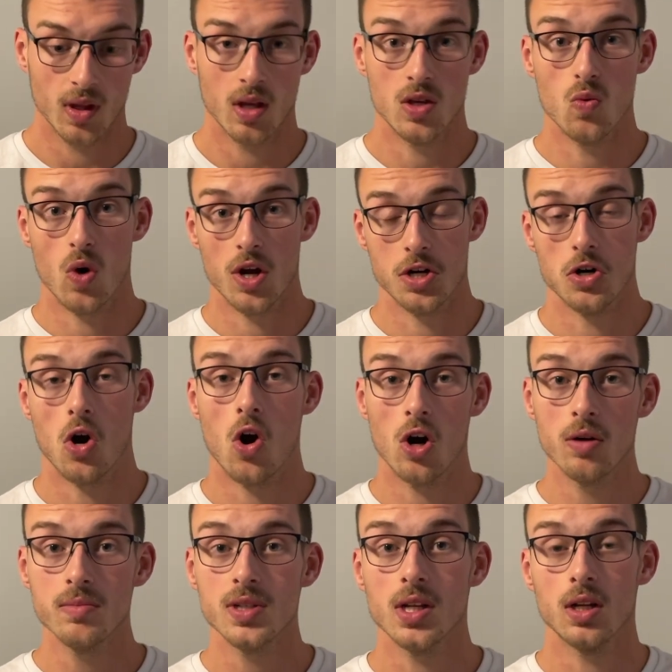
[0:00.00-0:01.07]
You want your
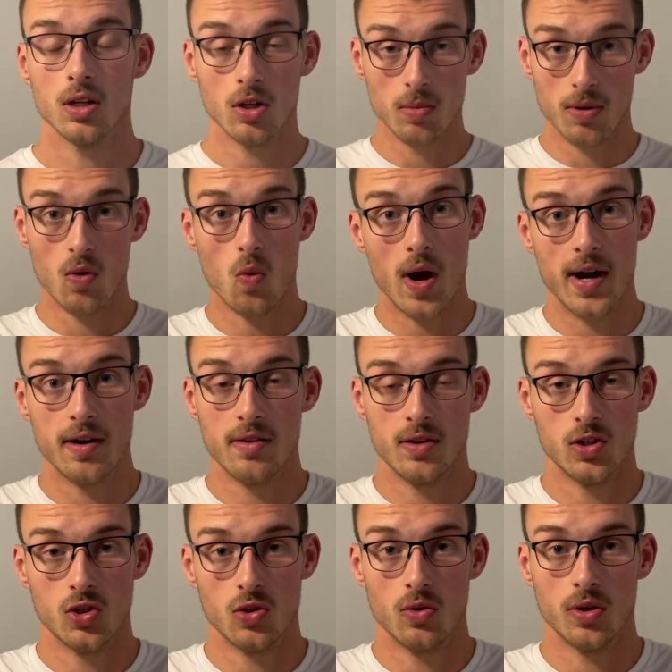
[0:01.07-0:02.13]
arms a little bit wider than
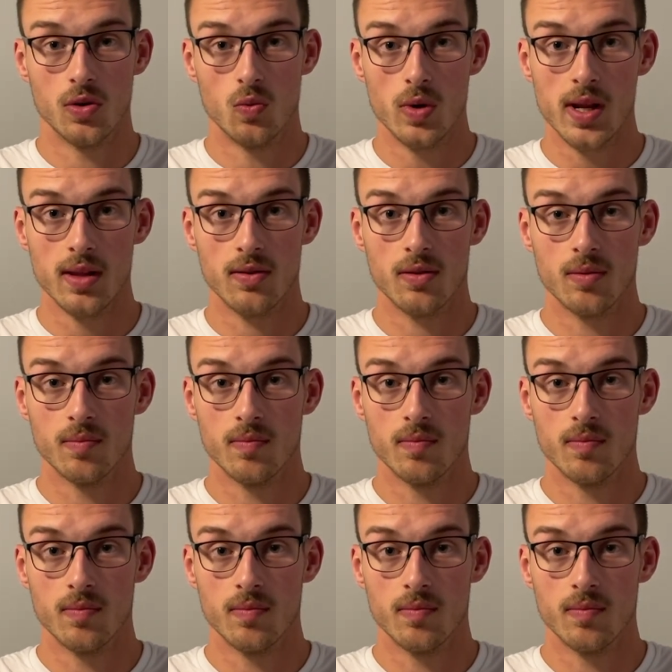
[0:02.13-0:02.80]
shoulder width.